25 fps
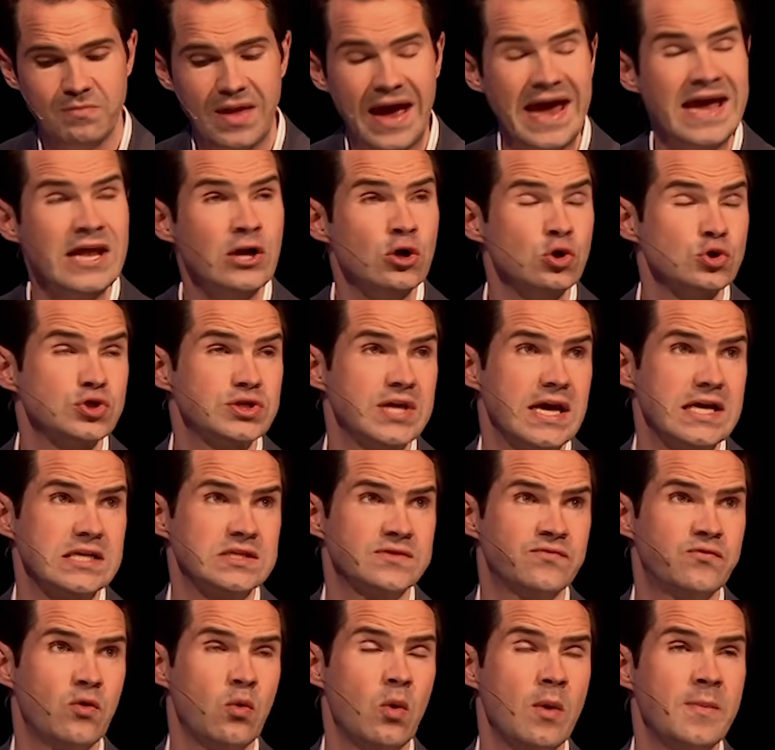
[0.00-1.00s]
Anal
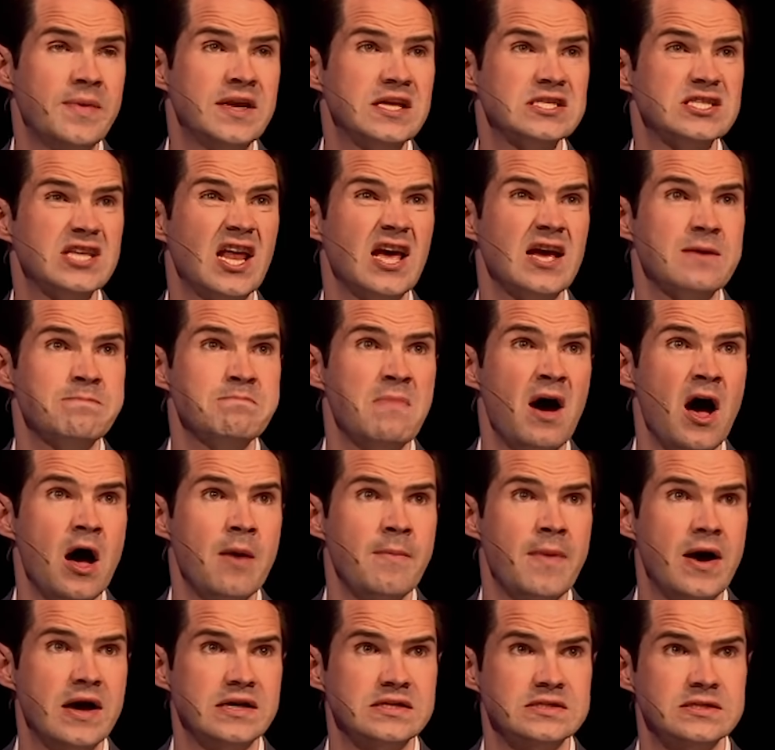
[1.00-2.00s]
sex for women is like
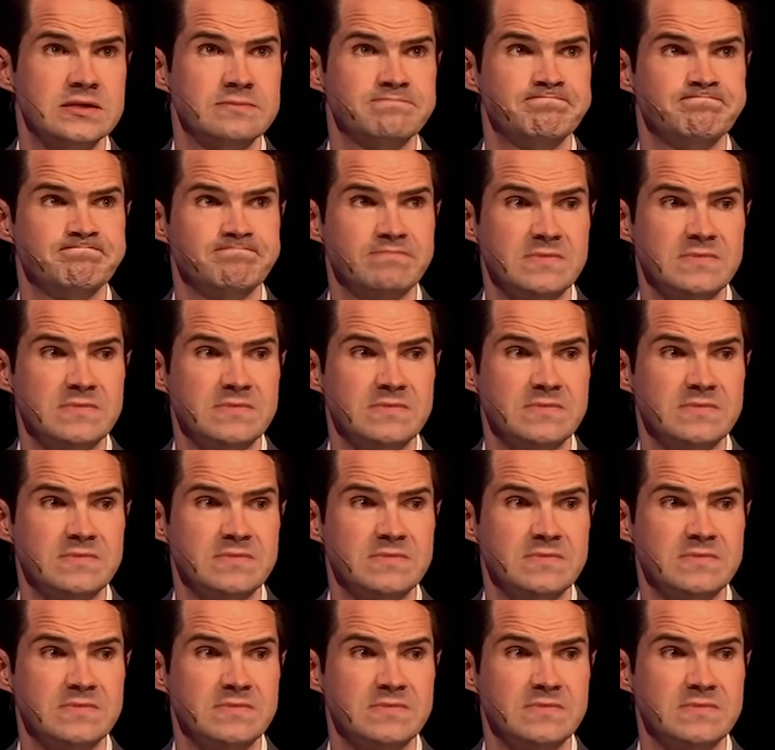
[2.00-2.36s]
Marmite.